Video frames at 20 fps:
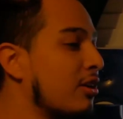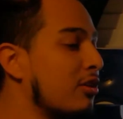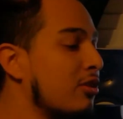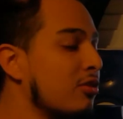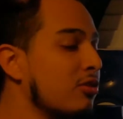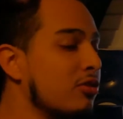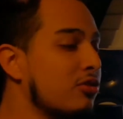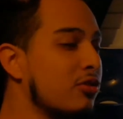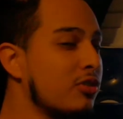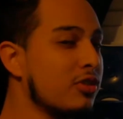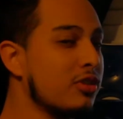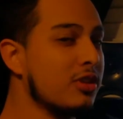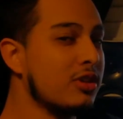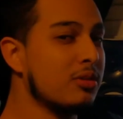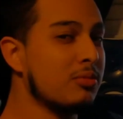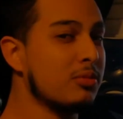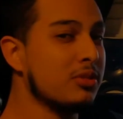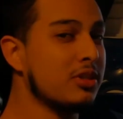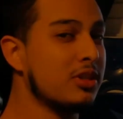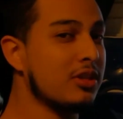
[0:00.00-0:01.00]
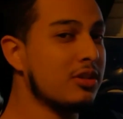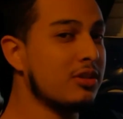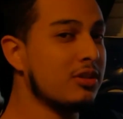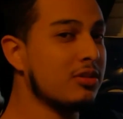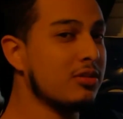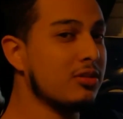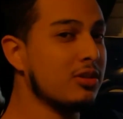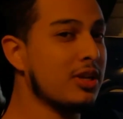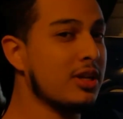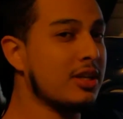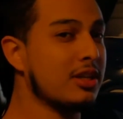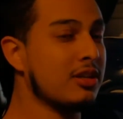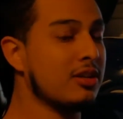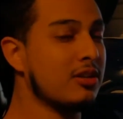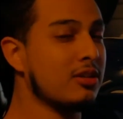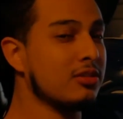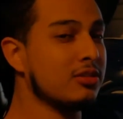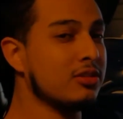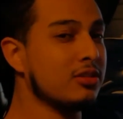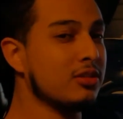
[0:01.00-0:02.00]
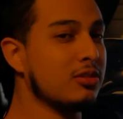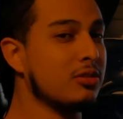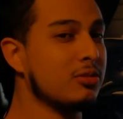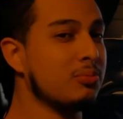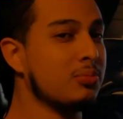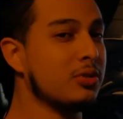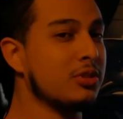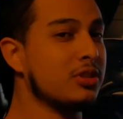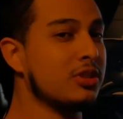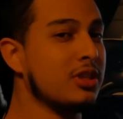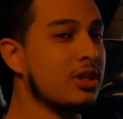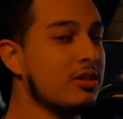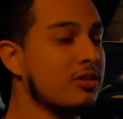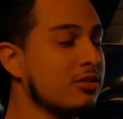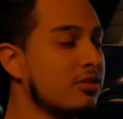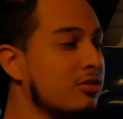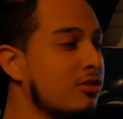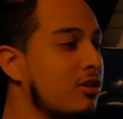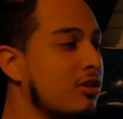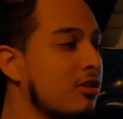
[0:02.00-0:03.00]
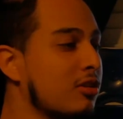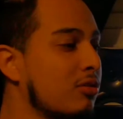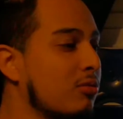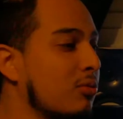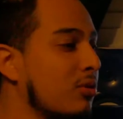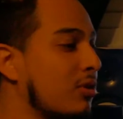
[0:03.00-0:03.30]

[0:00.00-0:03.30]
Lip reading: used for thinner material, and it also puts down a stronger